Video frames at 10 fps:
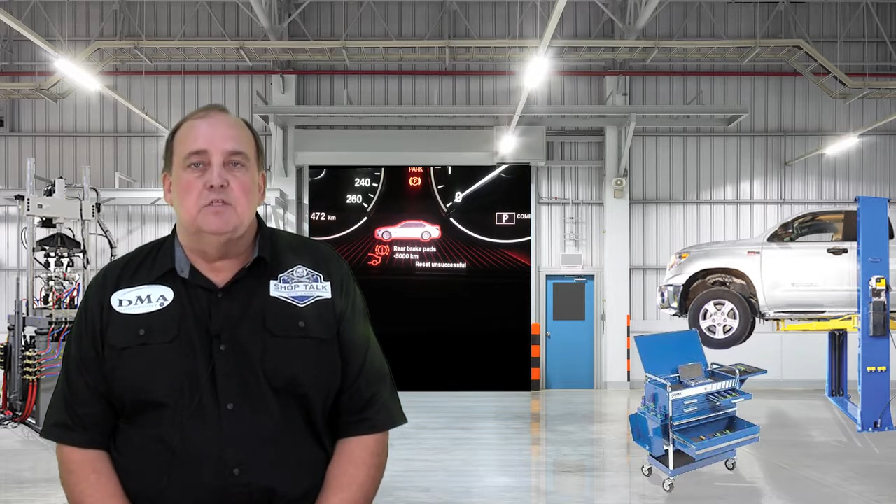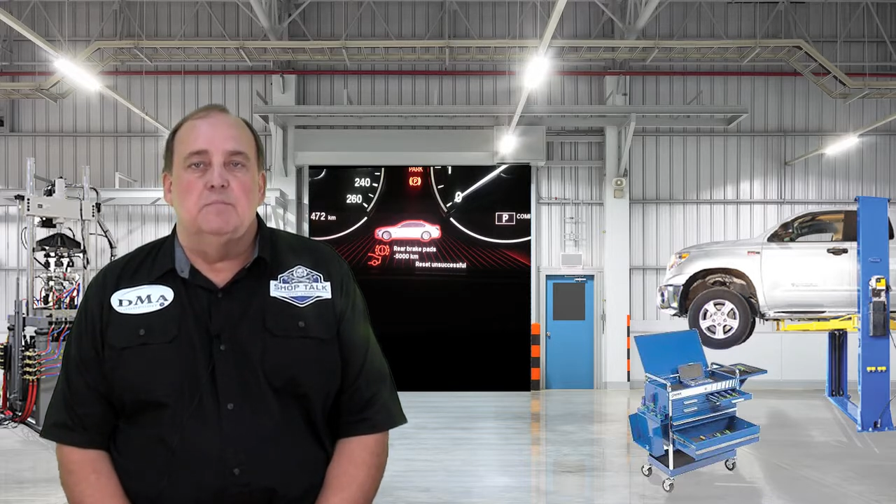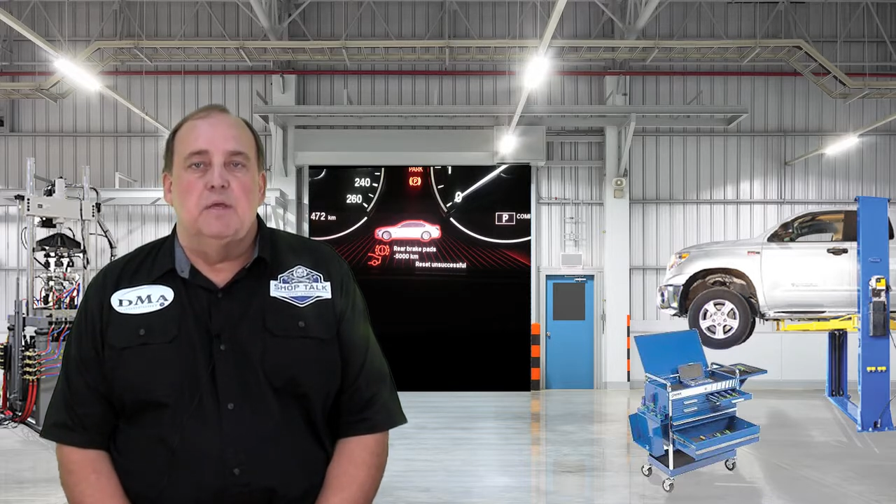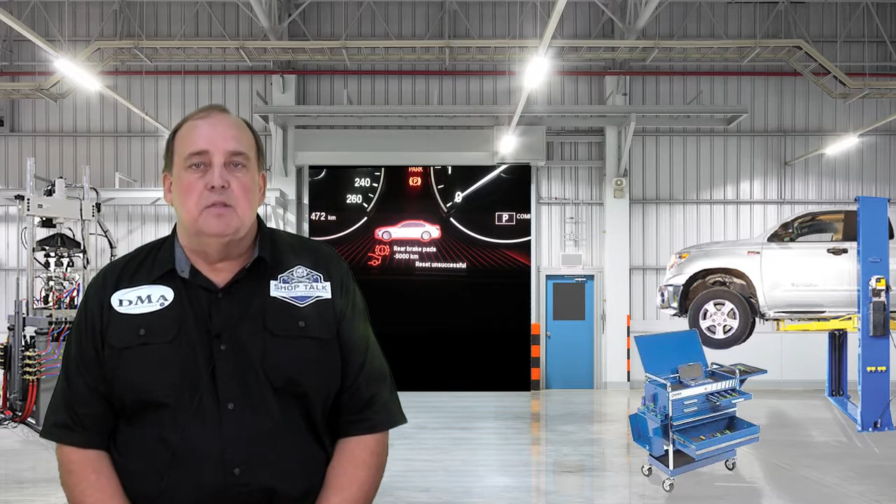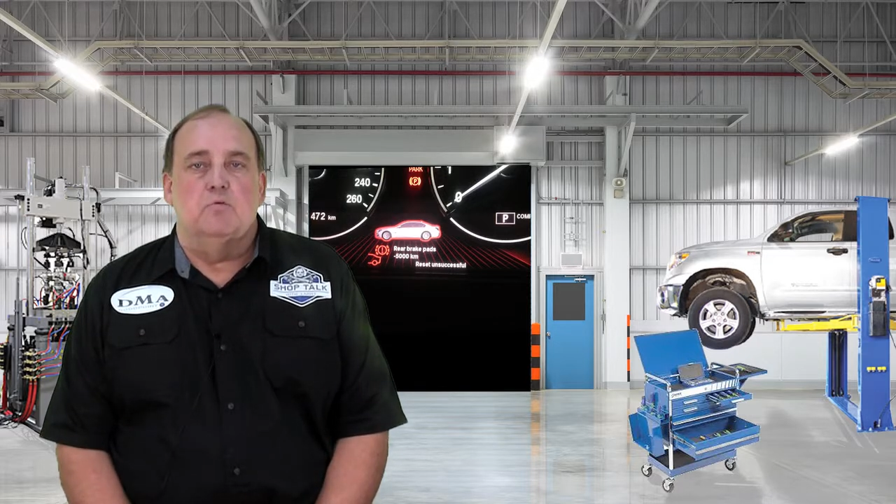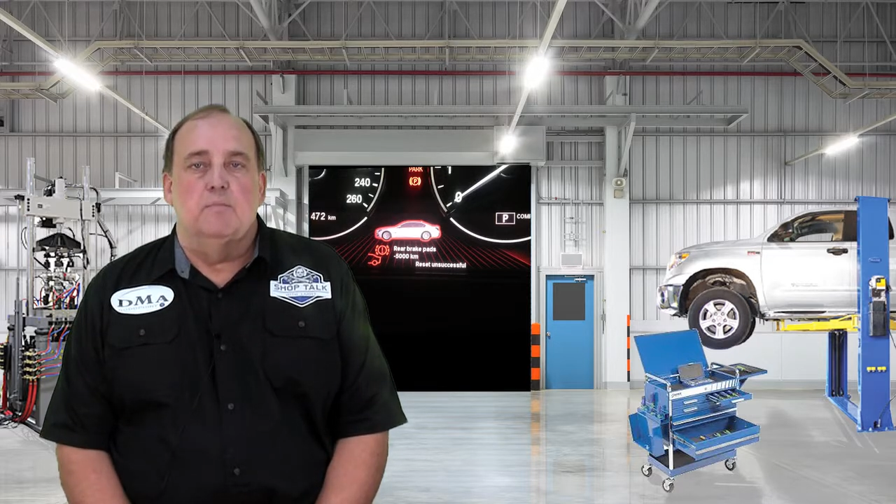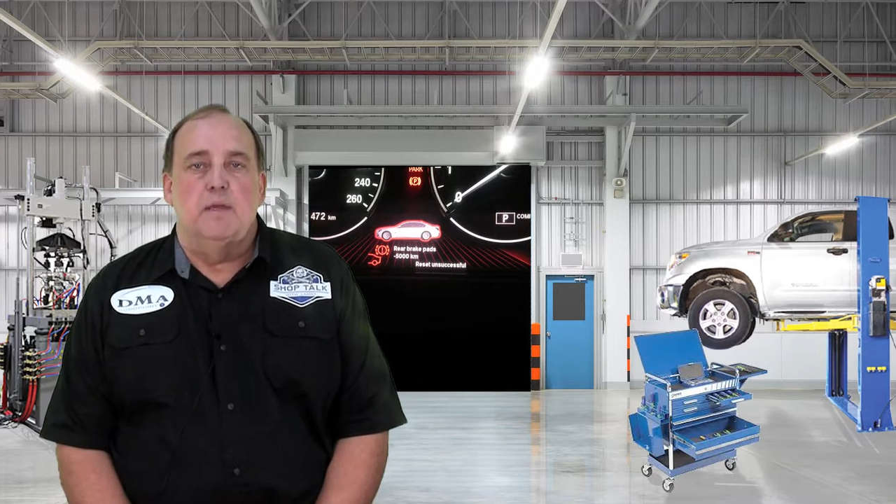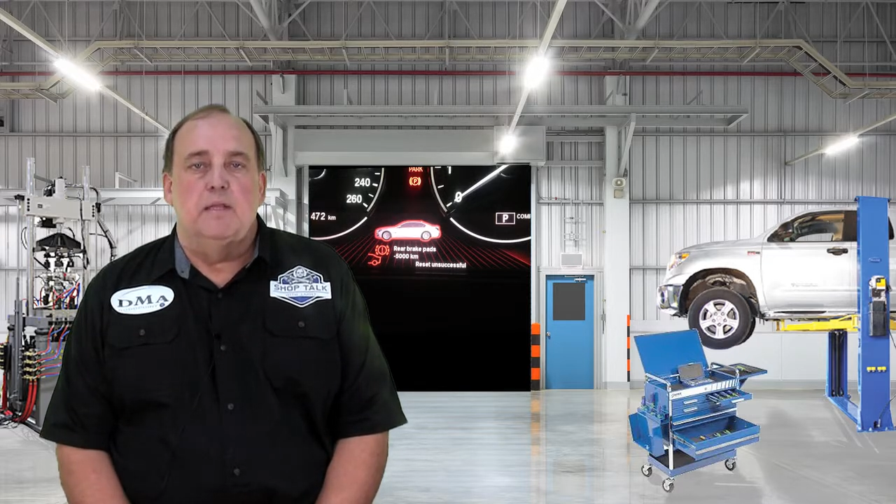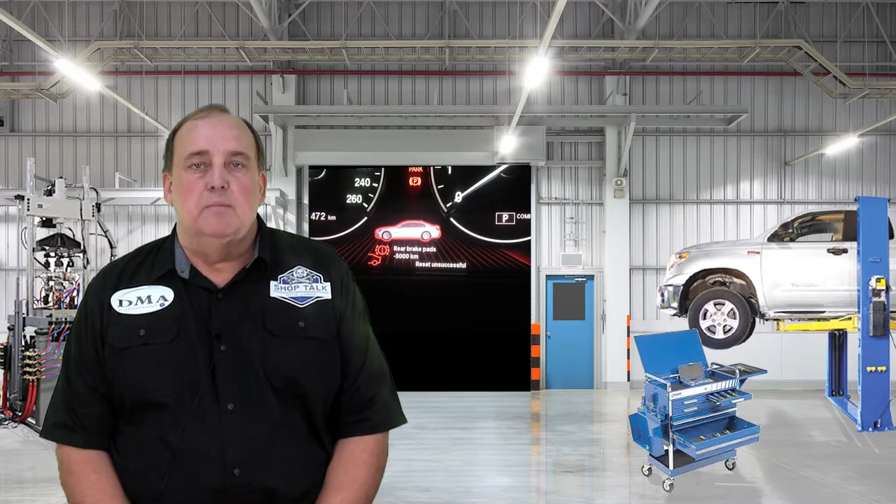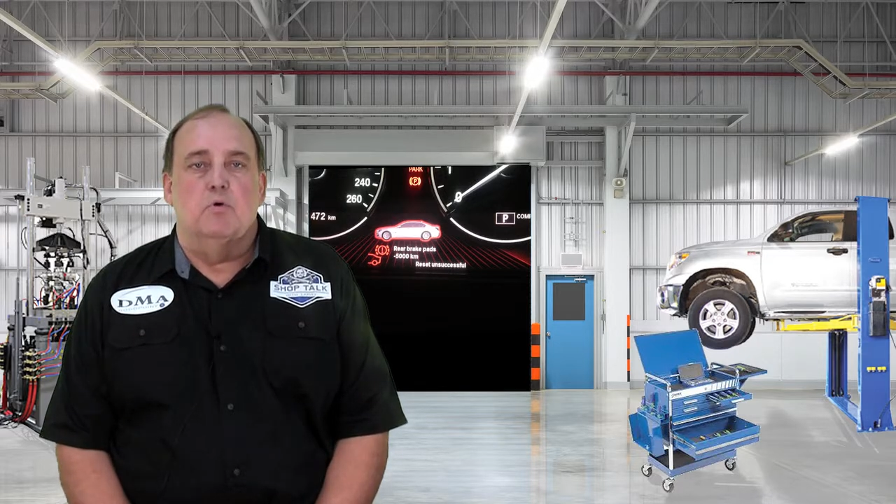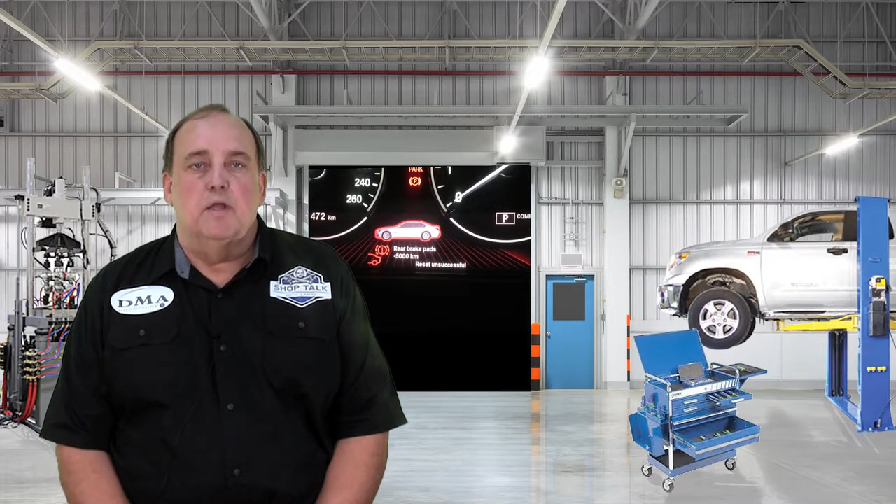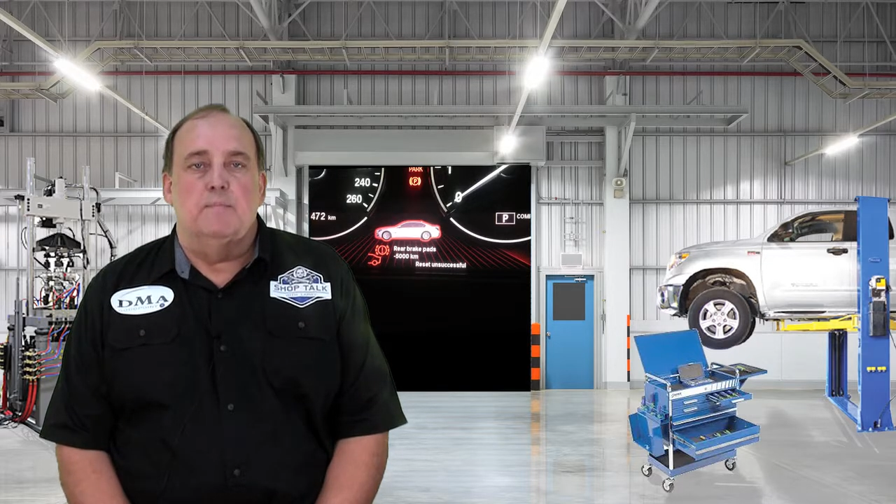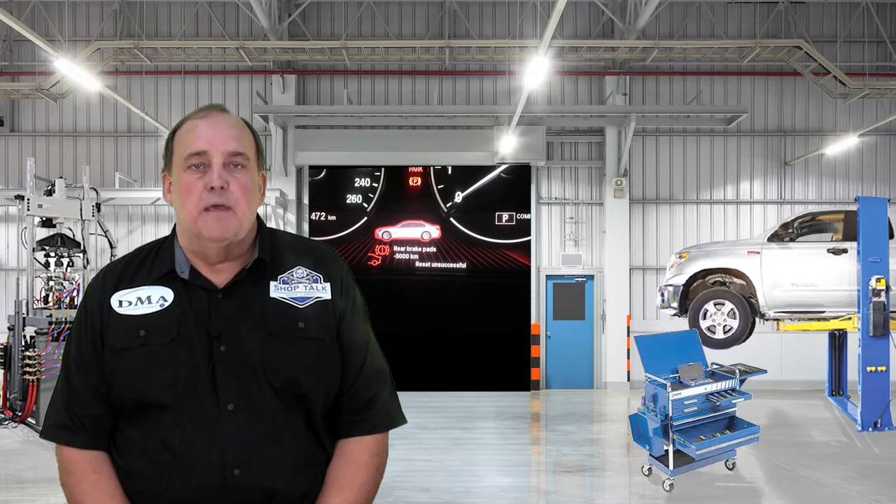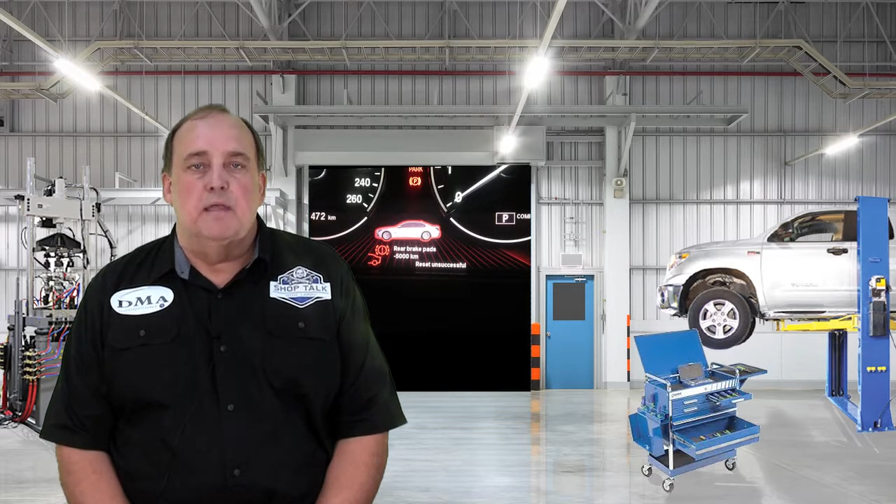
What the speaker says: estimate the remaining brake